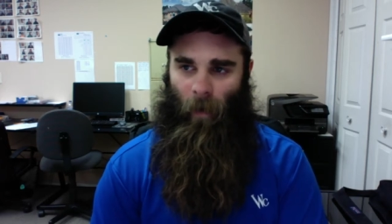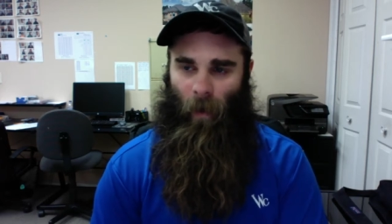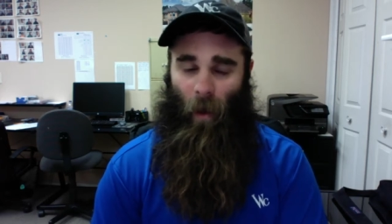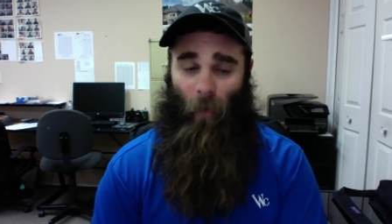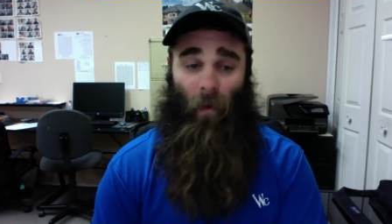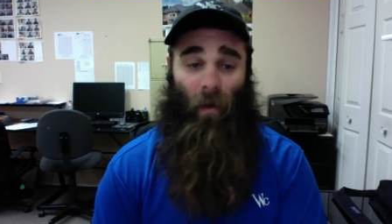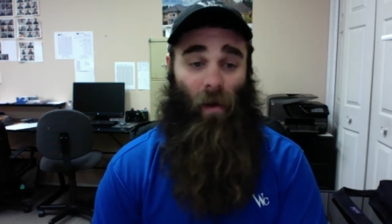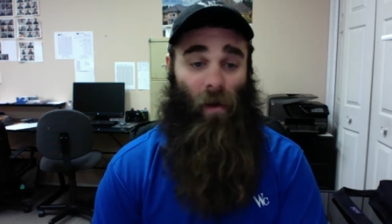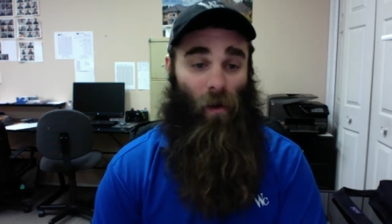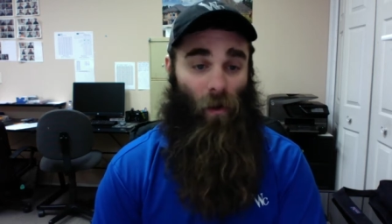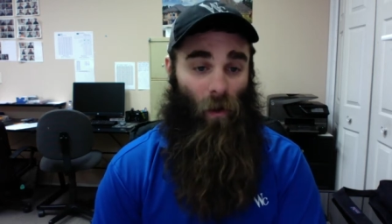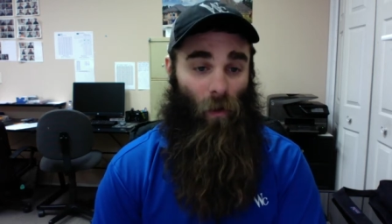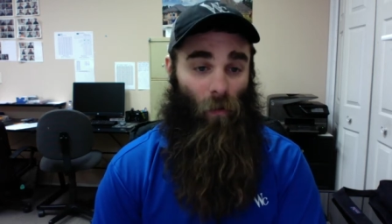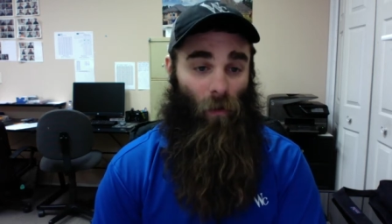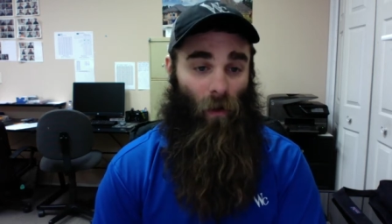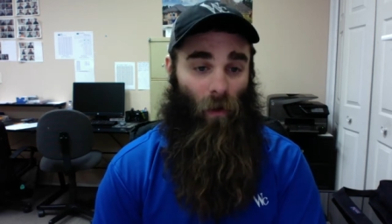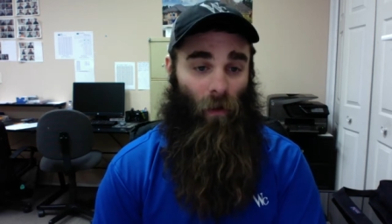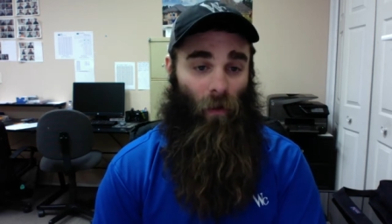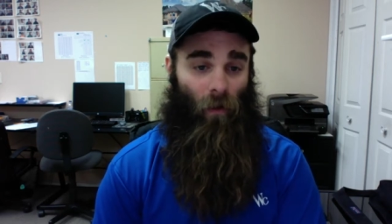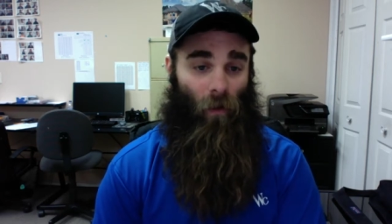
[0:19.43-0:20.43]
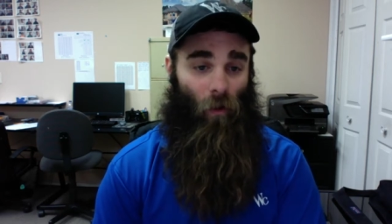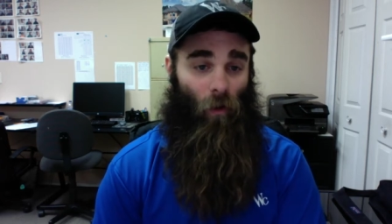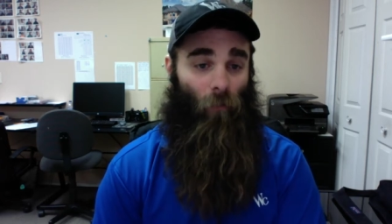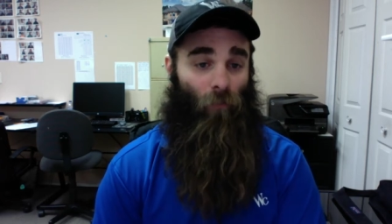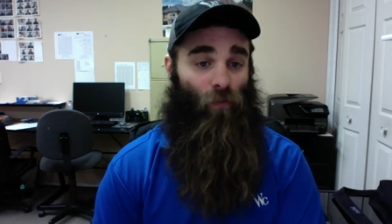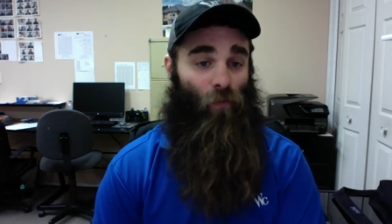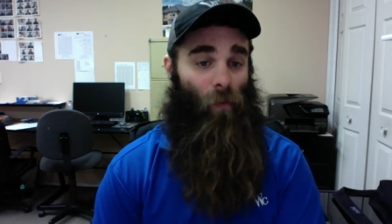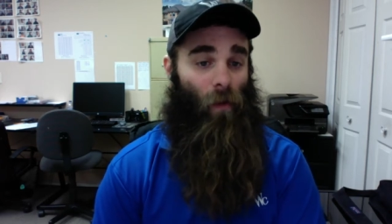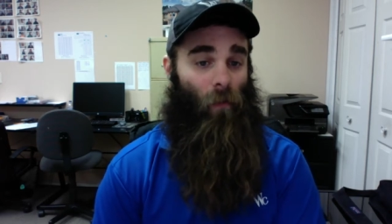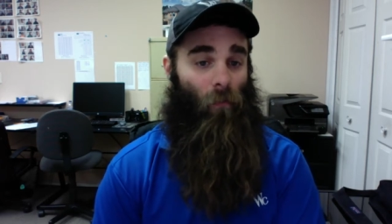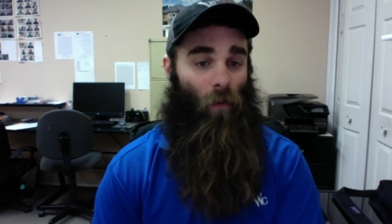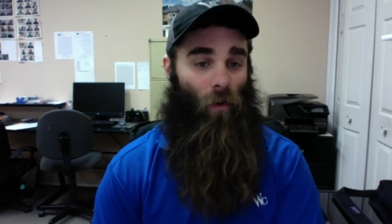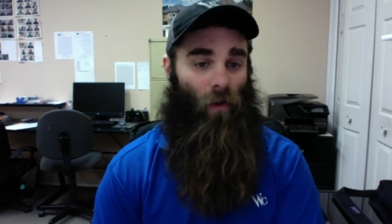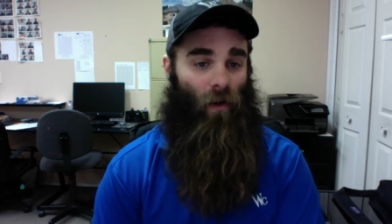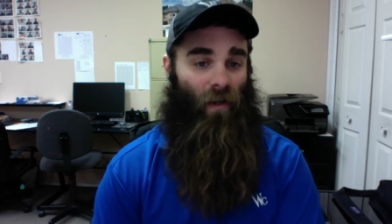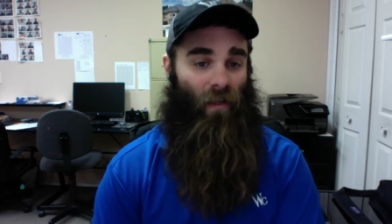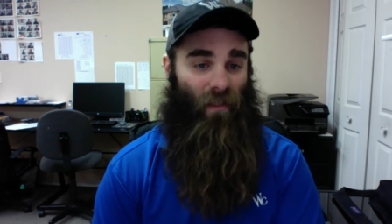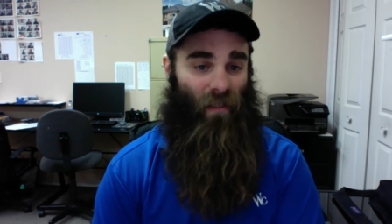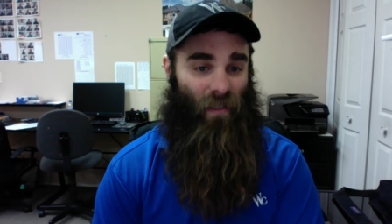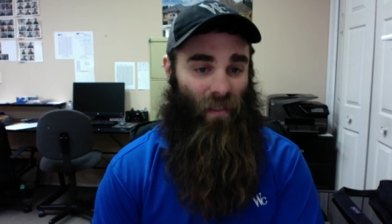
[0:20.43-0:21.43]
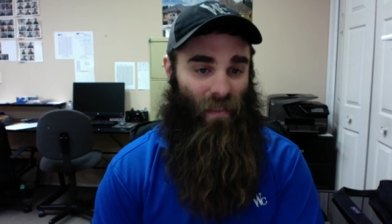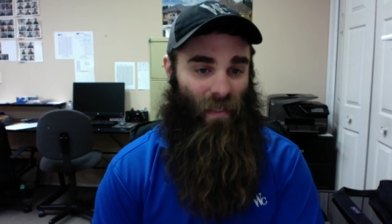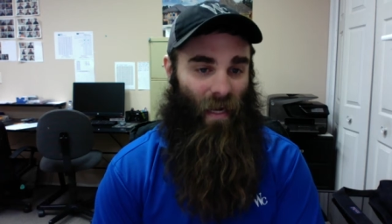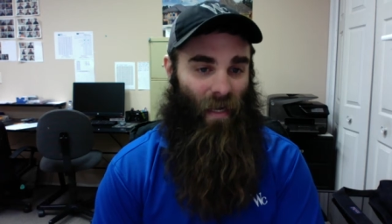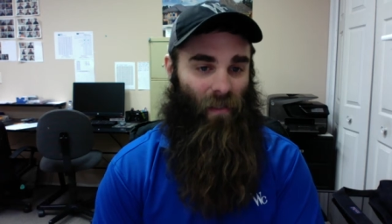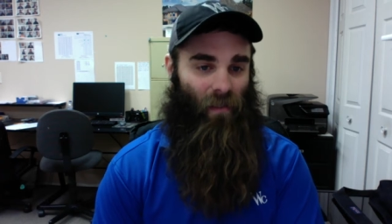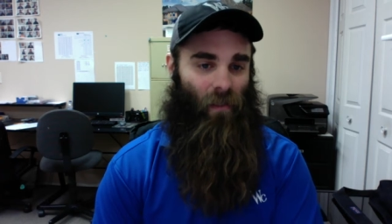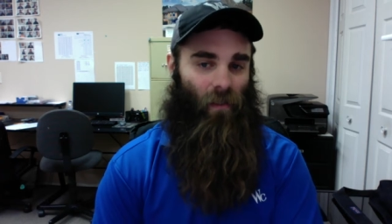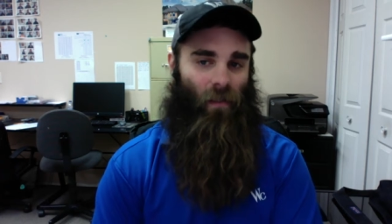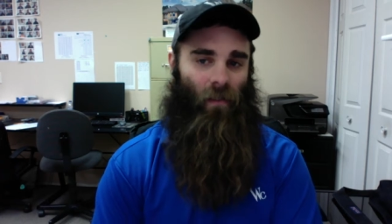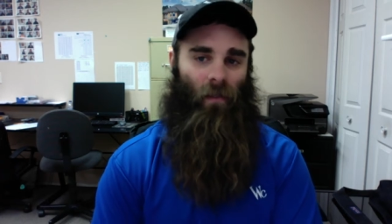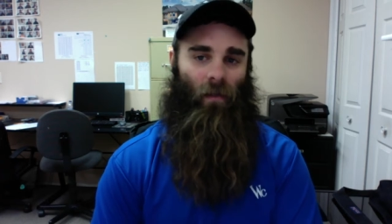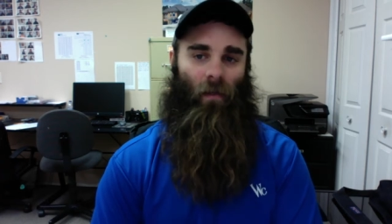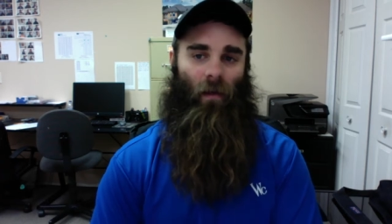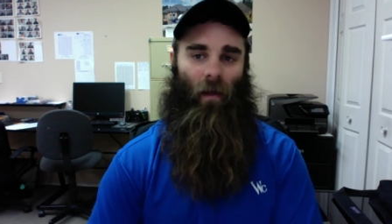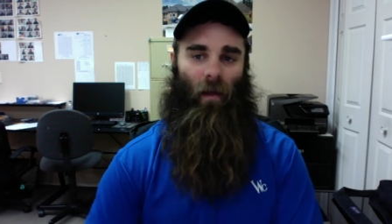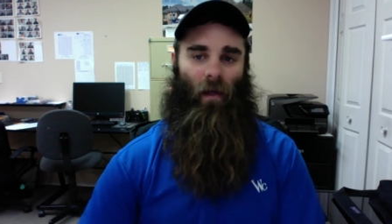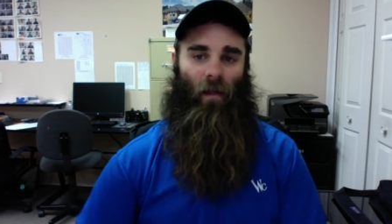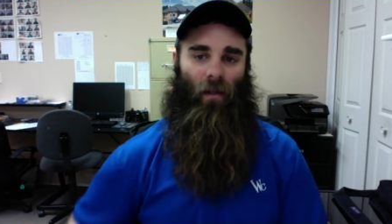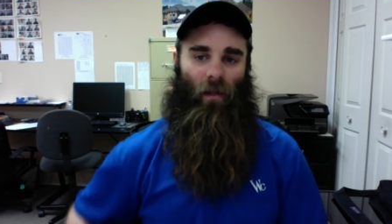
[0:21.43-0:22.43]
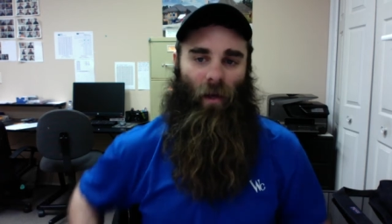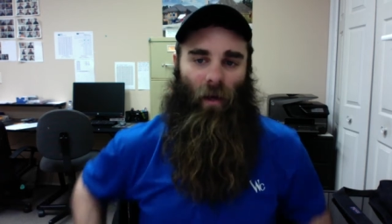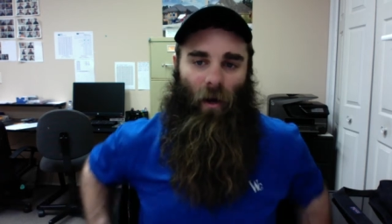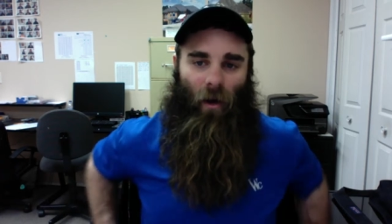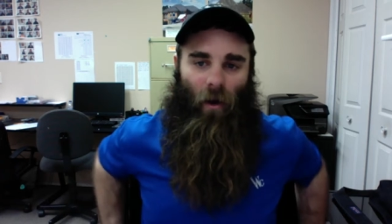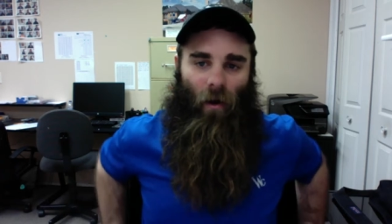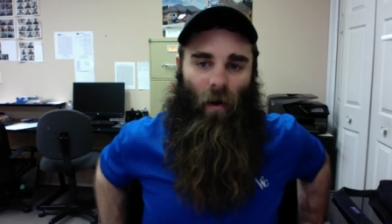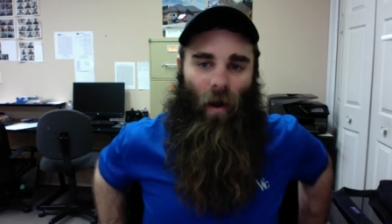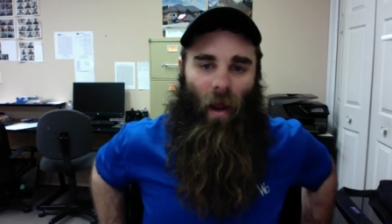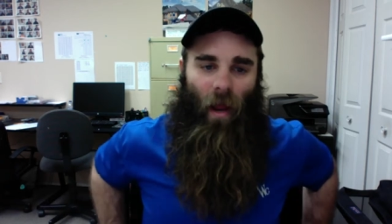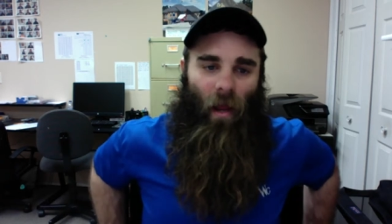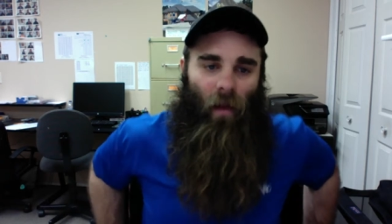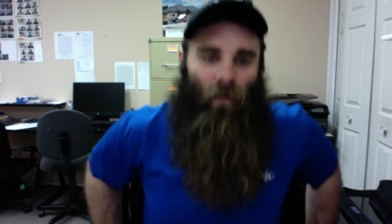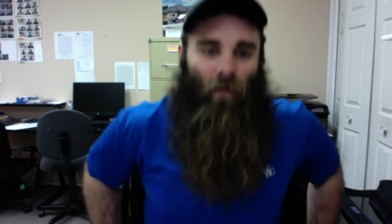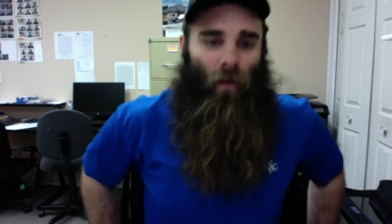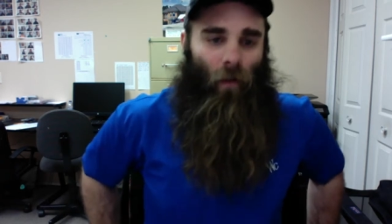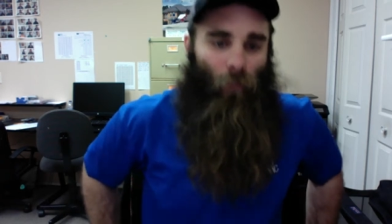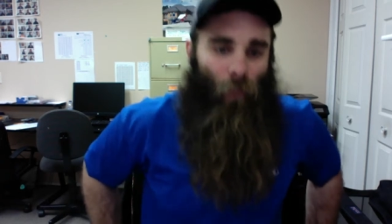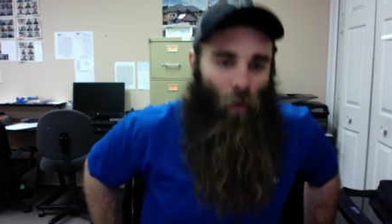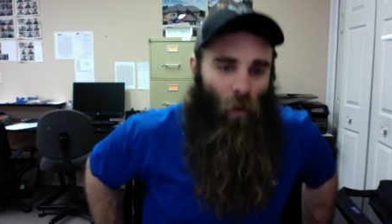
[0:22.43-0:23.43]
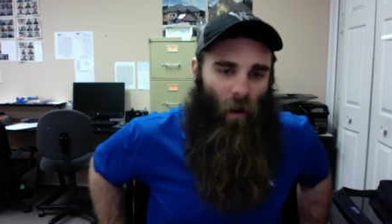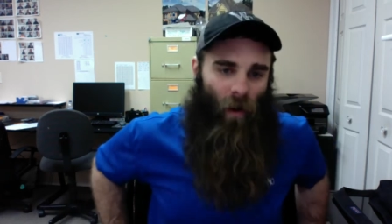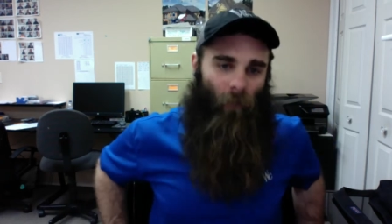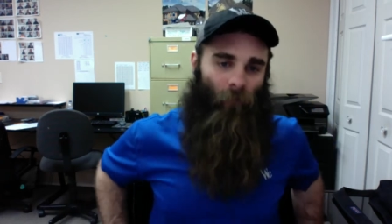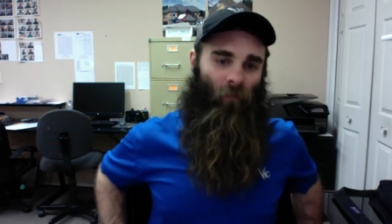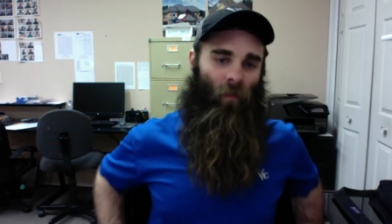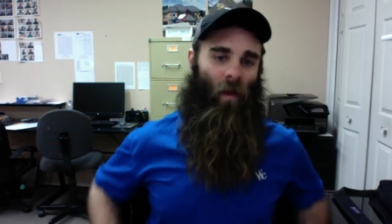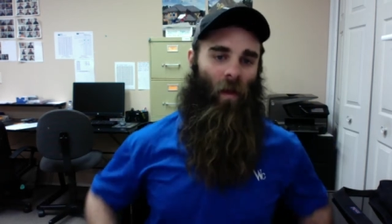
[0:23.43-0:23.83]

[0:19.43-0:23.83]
I'm making a new one. It'll hopefully be more concise, clear, and to the point.